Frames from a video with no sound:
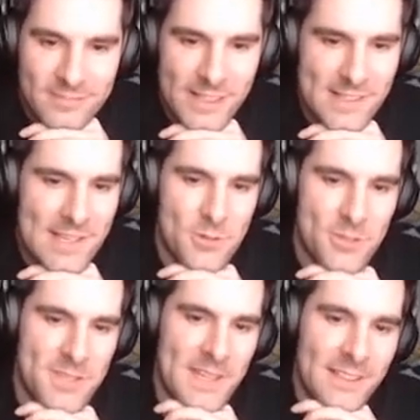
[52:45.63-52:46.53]
That's
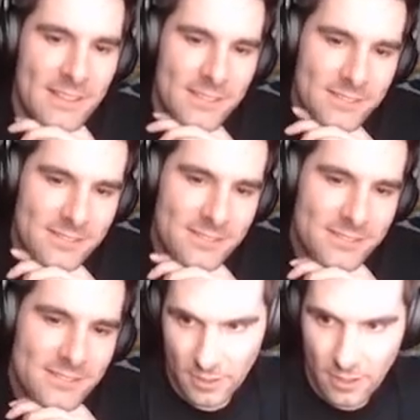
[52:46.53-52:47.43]
interesting.
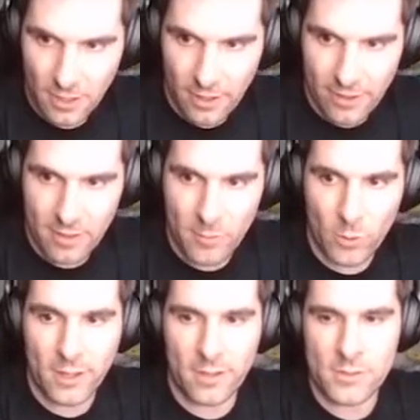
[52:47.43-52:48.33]

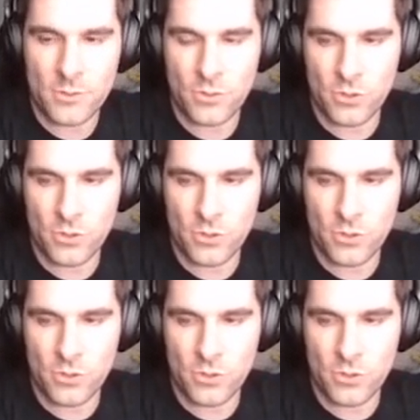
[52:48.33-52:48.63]
Okay, guys.